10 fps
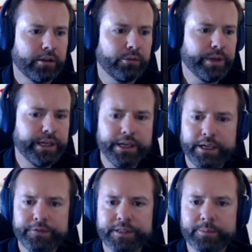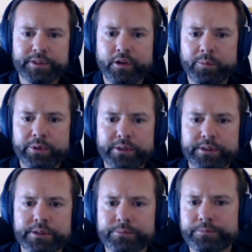We have some
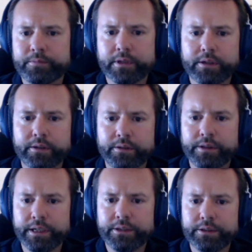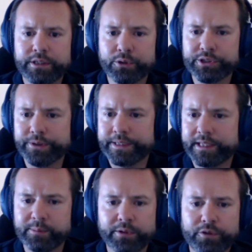samples that is also
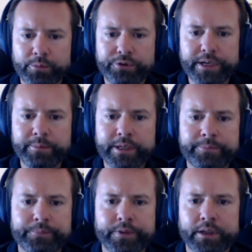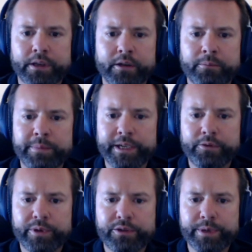accessible from the README, many of
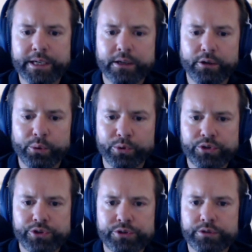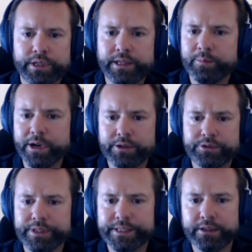which we can launch in the browser
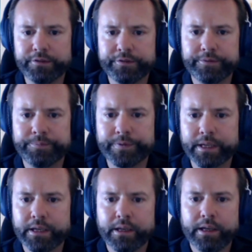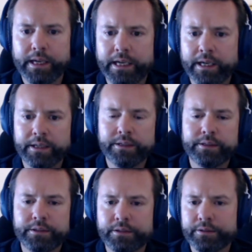itself. And
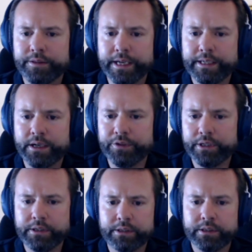they cover